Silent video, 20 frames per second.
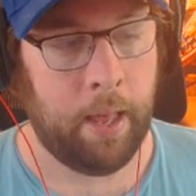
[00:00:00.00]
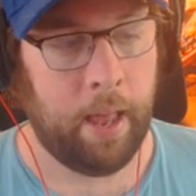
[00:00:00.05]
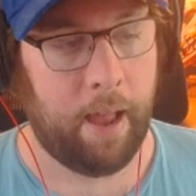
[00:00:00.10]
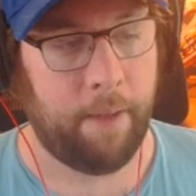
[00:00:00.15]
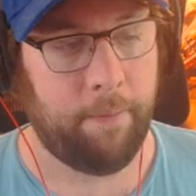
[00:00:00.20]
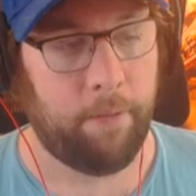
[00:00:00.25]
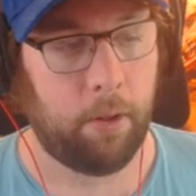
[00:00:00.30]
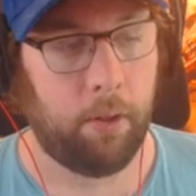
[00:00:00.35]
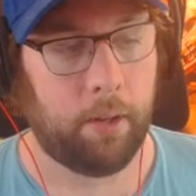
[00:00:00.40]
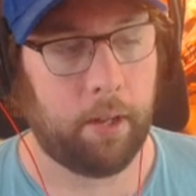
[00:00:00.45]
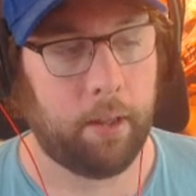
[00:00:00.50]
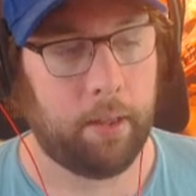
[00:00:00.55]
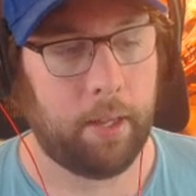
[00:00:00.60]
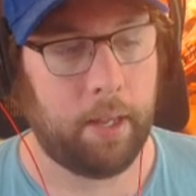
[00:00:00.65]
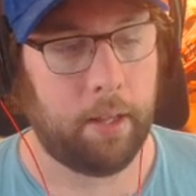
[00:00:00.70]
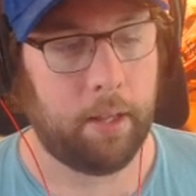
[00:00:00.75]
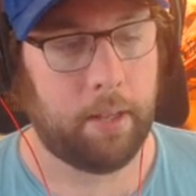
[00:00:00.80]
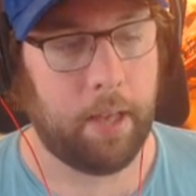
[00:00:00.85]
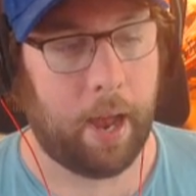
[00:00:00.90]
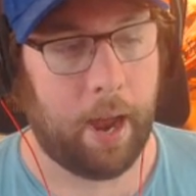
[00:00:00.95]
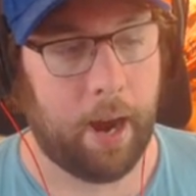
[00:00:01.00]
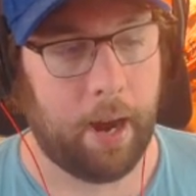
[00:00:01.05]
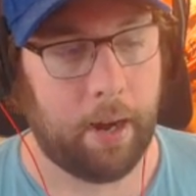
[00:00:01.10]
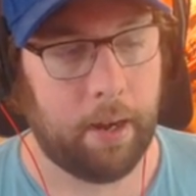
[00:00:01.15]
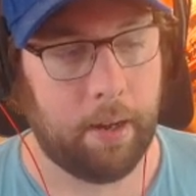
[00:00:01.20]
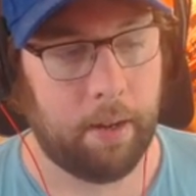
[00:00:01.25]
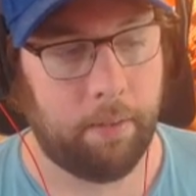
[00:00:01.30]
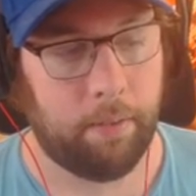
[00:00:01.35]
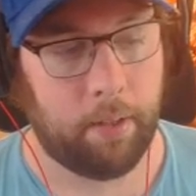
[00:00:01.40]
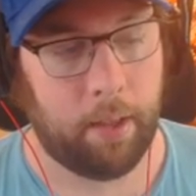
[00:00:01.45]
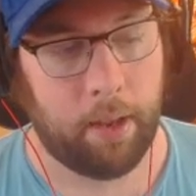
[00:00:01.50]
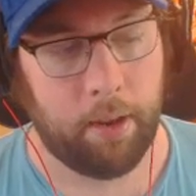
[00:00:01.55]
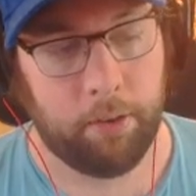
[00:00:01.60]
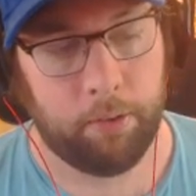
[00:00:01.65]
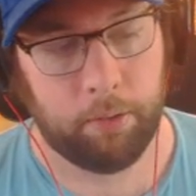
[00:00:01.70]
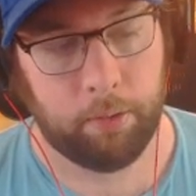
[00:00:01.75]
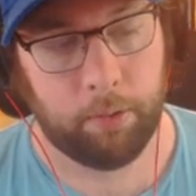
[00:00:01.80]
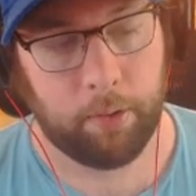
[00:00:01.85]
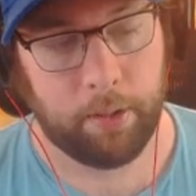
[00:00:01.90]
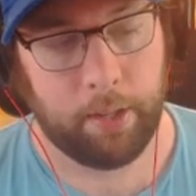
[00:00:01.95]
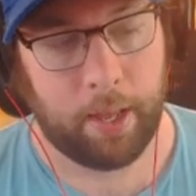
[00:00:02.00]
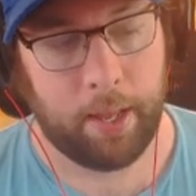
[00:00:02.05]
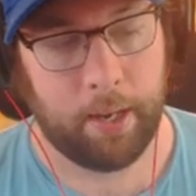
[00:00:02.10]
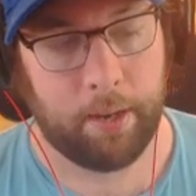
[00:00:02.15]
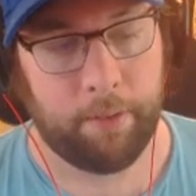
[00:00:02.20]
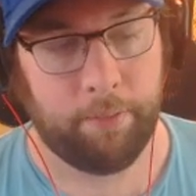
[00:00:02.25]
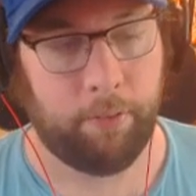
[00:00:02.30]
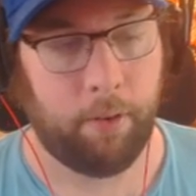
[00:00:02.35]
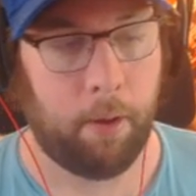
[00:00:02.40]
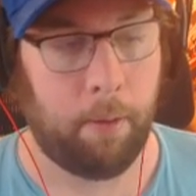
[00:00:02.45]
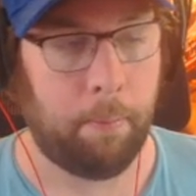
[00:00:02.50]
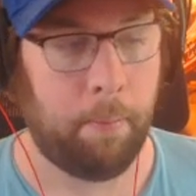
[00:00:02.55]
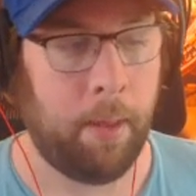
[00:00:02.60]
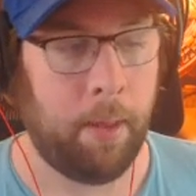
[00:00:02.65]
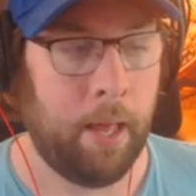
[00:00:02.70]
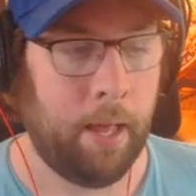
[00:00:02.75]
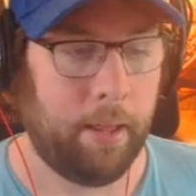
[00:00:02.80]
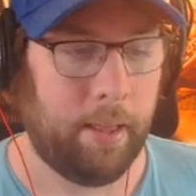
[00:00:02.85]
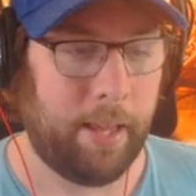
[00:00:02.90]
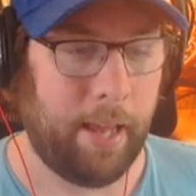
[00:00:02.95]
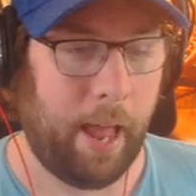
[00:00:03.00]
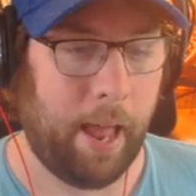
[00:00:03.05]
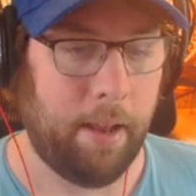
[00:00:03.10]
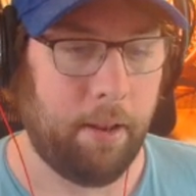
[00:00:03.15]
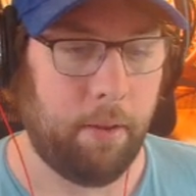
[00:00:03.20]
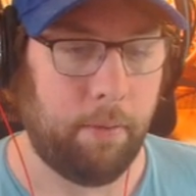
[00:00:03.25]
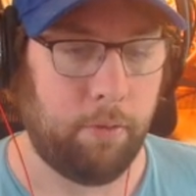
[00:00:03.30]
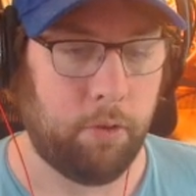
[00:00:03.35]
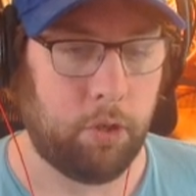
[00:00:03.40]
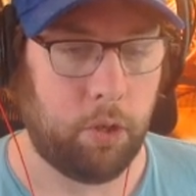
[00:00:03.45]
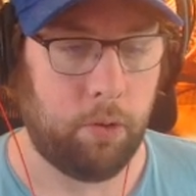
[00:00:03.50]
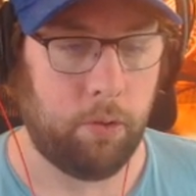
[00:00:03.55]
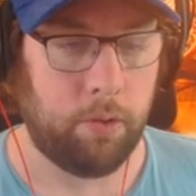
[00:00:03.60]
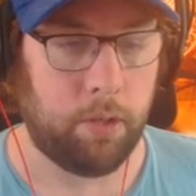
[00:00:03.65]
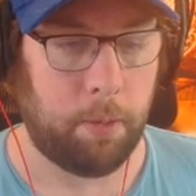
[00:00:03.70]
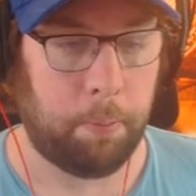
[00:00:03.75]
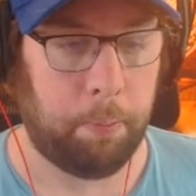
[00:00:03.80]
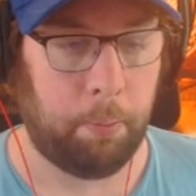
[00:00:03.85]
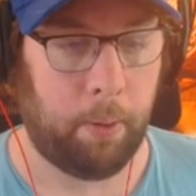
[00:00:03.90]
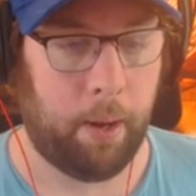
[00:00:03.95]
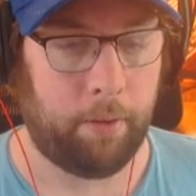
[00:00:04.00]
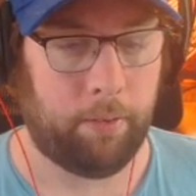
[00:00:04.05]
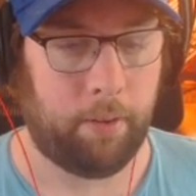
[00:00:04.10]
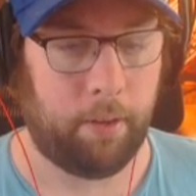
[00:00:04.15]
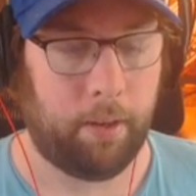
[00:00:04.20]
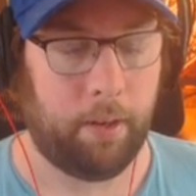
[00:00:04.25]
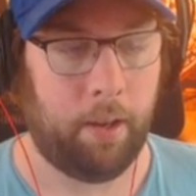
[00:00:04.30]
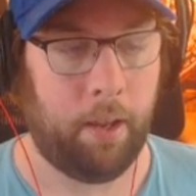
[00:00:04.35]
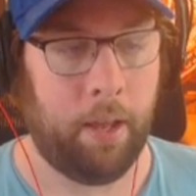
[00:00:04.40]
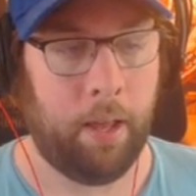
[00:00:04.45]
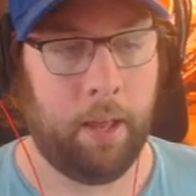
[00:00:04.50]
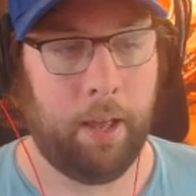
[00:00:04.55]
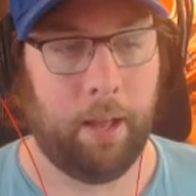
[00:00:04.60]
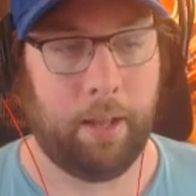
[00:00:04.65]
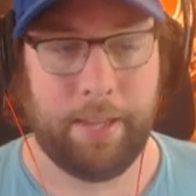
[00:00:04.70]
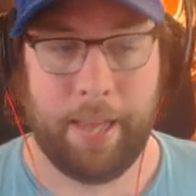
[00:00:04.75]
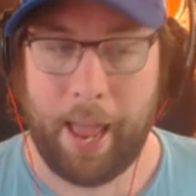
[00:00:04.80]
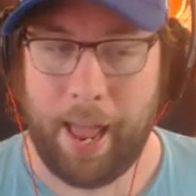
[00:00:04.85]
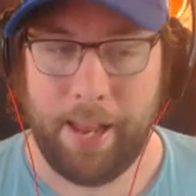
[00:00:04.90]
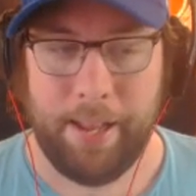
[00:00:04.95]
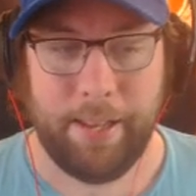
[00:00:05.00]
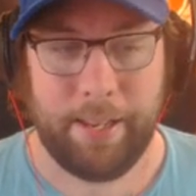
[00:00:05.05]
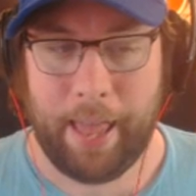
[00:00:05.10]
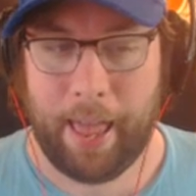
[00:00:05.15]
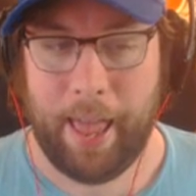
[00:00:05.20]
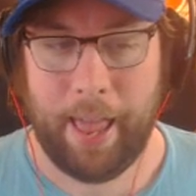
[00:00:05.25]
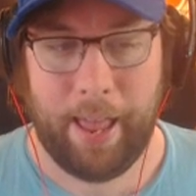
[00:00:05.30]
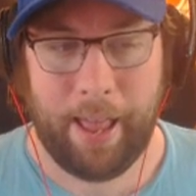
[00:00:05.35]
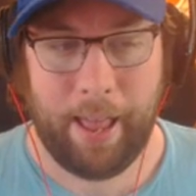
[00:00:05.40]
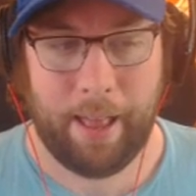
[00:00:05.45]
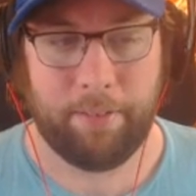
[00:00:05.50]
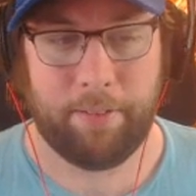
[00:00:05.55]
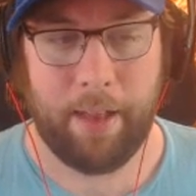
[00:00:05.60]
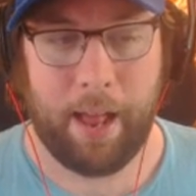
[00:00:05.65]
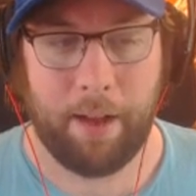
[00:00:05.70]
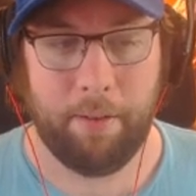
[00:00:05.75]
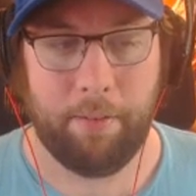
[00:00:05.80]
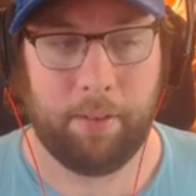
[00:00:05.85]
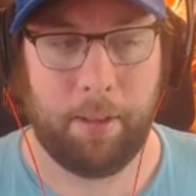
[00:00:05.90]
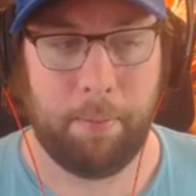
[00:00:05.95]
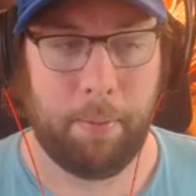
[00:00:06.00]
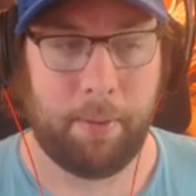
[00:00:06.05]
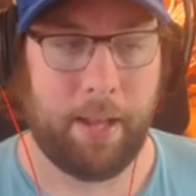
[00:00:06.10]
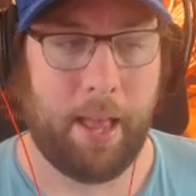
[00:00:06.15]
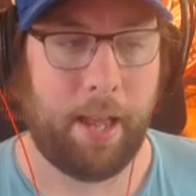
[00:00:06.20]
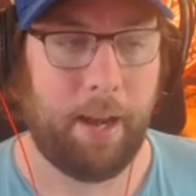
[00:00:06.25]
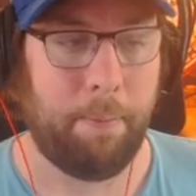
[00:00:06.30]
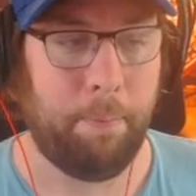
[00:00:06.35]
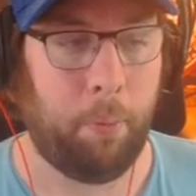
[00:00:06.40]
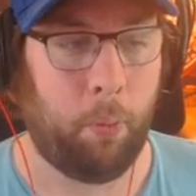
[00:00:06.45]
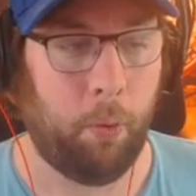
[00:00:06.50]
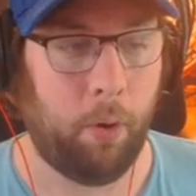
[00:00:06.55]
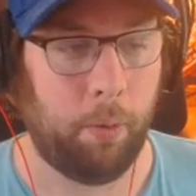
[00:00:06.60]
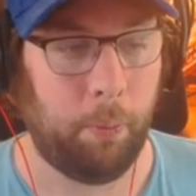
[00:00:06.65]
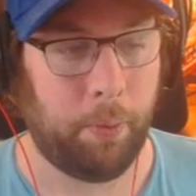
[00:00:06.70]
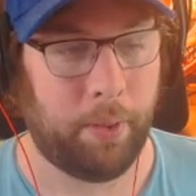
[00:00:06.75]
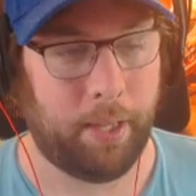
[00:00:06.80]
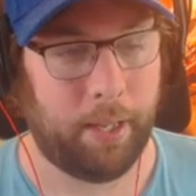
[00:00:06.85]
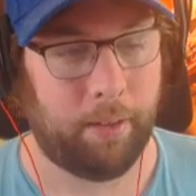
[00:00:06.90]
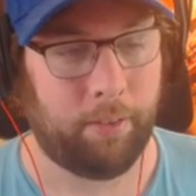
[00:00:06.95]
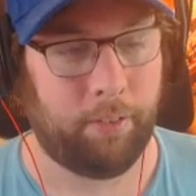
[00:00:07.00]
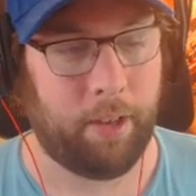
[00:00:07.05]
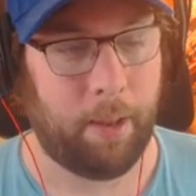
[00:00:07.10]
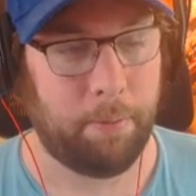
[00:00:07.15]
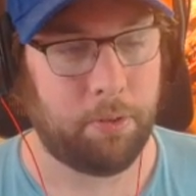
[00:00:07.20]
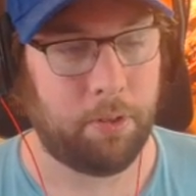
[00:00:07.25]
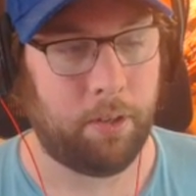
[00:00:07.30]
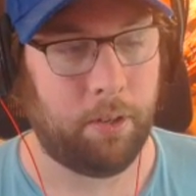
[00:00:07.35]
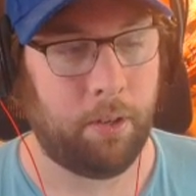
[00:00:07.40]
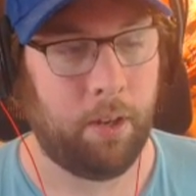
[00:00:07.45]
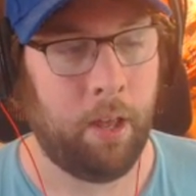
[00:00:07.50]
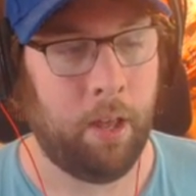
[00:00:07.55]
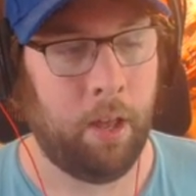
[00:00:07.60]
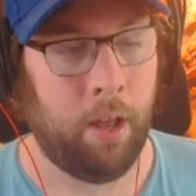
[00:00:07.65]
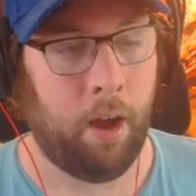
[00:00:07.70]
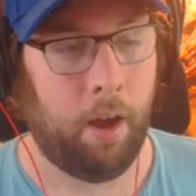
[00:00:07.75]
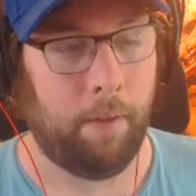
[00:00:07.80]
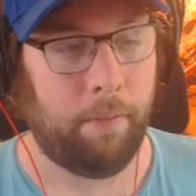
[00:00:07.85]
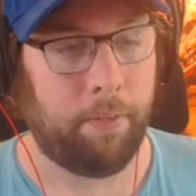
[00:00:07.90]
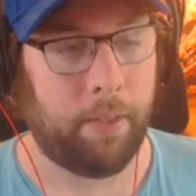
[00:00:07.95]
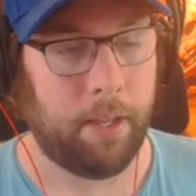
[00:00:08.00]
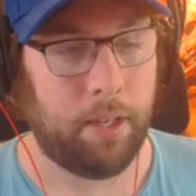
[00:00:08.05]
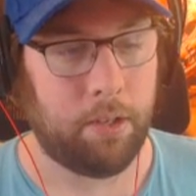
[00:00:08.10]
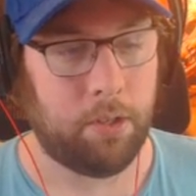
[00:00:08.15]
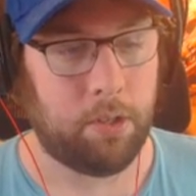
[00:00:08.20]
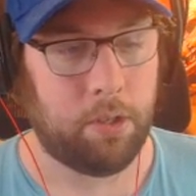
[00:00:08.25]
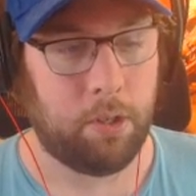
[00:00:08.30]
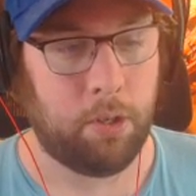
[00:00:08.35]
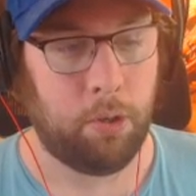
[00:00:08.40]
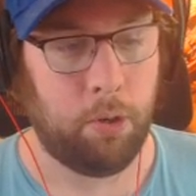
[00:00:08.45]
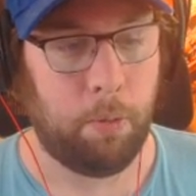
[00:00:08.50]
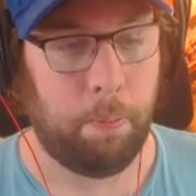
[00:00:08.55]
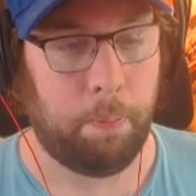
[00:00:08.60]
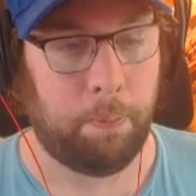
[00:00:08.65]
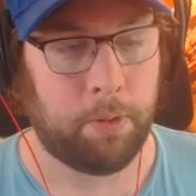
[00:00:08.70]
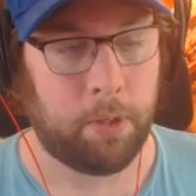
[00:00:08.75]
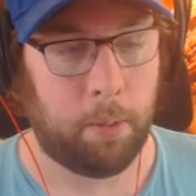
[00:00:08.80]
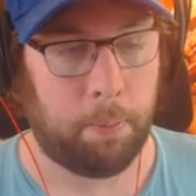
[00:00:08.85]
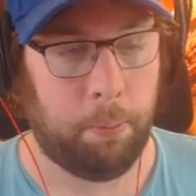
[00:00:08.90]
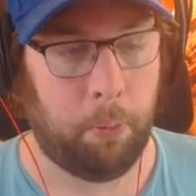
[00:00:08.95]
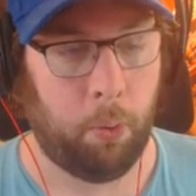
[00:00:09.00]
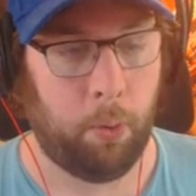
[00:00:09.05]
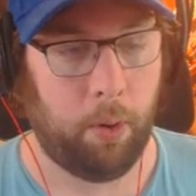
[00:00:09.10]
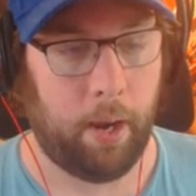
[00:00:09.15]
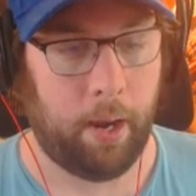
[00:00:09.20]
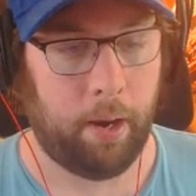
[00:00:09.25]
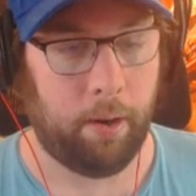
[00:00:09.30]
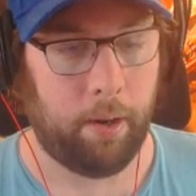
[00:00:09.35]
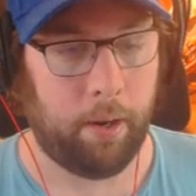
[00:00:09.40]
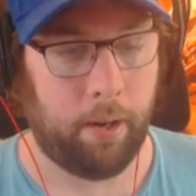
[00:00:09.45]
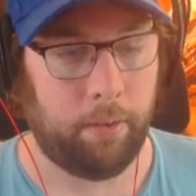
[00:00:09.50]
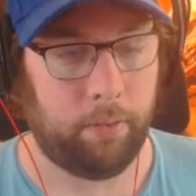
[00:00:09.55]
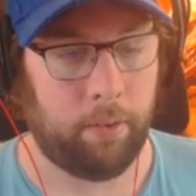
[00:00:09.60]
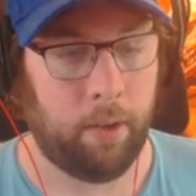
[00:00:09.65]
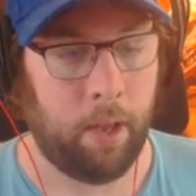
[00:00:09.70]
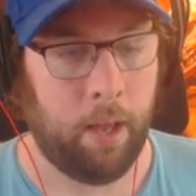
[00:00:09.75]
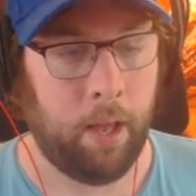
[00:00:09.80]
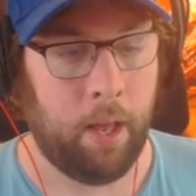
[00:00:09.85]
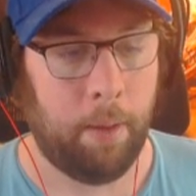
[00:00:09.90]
If you look at the entirety of the history dating from the end of June to present, 10K has not really been that important with the exception of these two support areas.